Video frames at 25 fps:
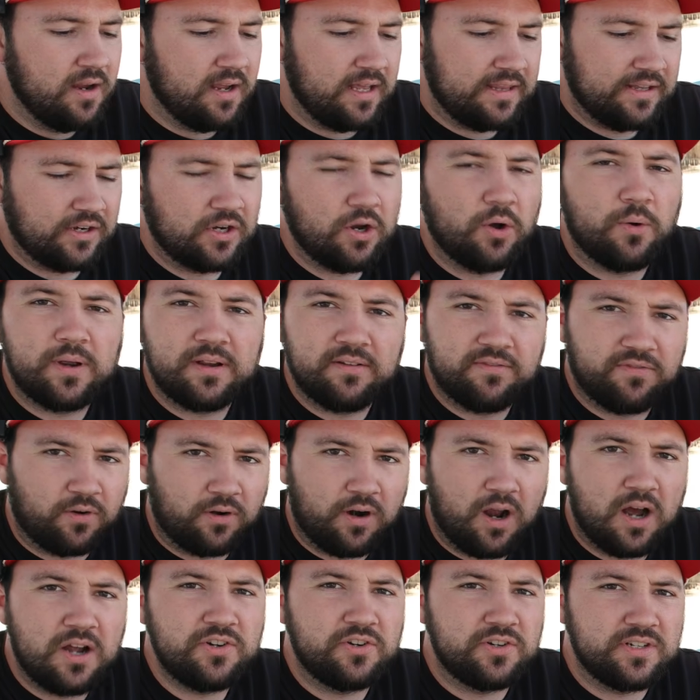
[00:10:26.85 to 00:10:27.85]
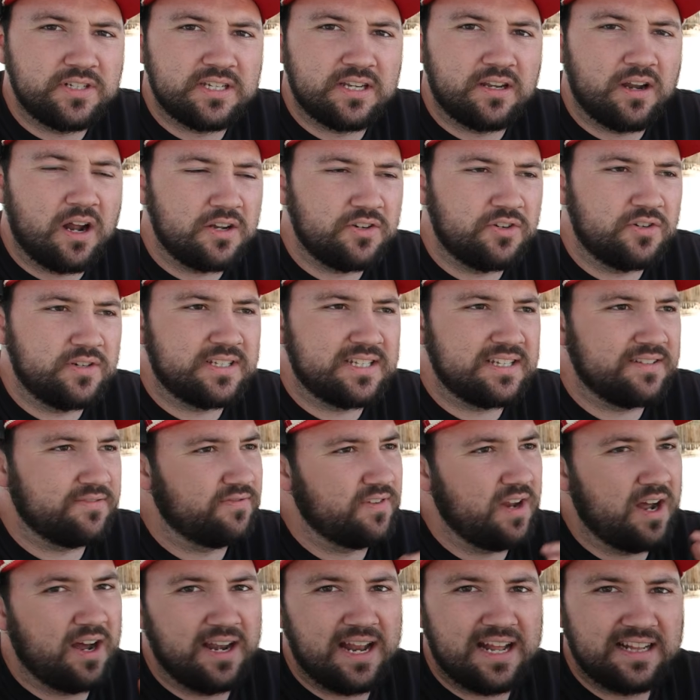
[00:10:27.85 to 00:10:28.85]
and they're going for hundreds and hundreds,
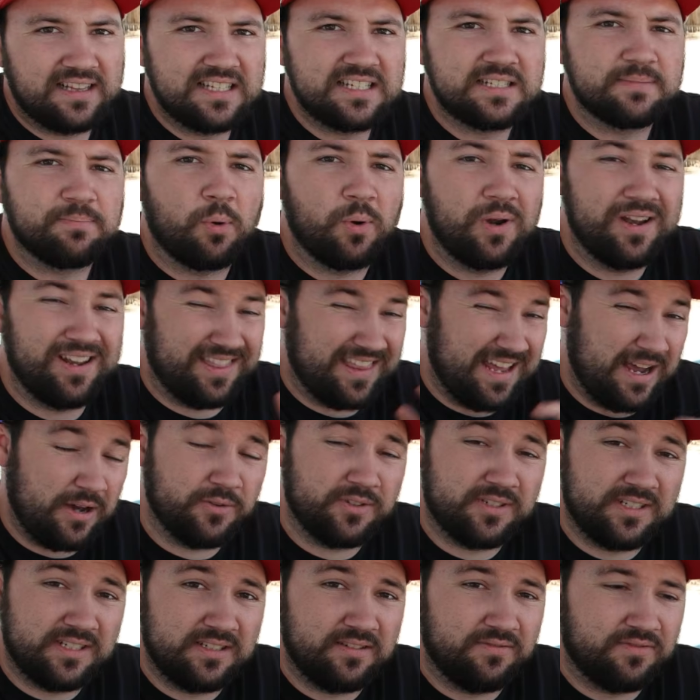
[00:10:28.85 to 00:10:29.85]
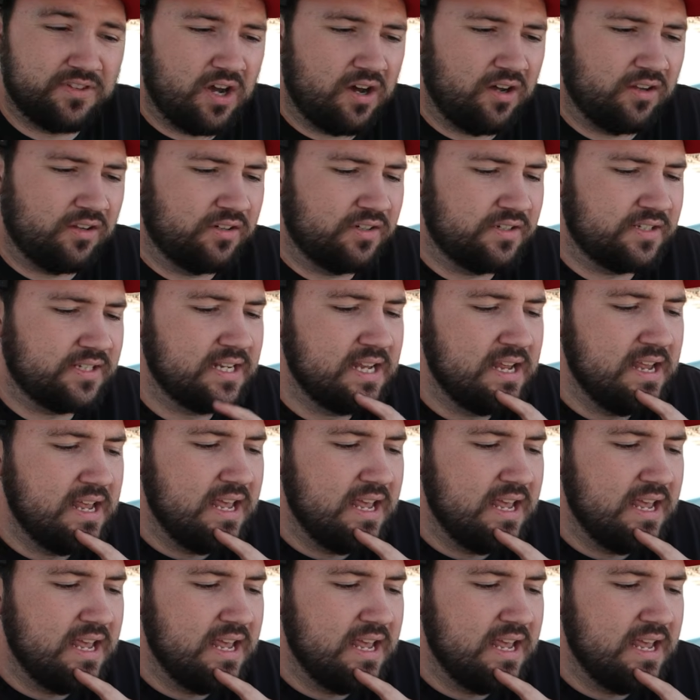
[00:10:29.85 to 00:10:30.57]
if not at this point thousands of dollars